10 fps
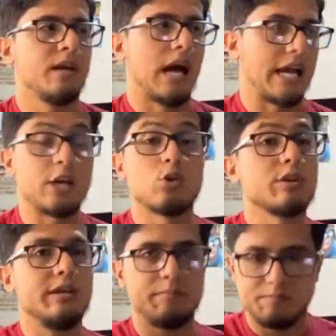I can
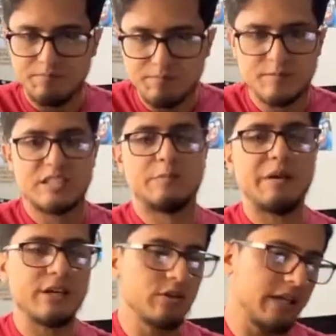only
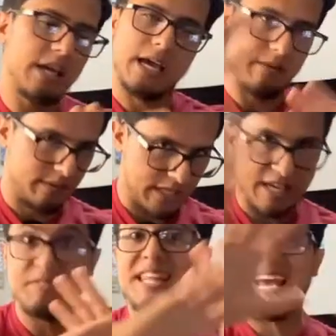speculate and
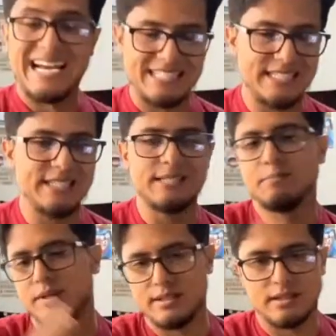give the idea,
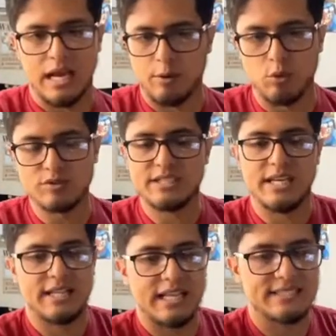but I won't say
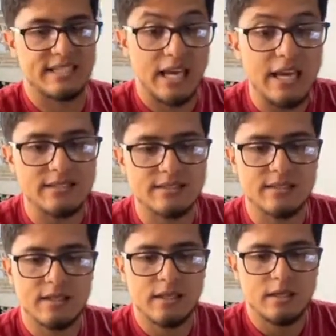that that's the case.
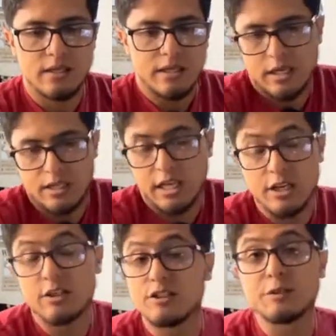They could
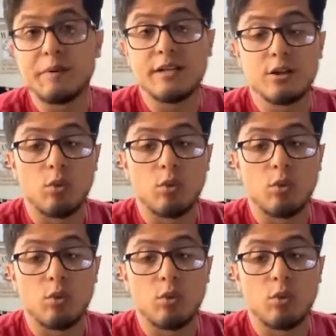have just been in the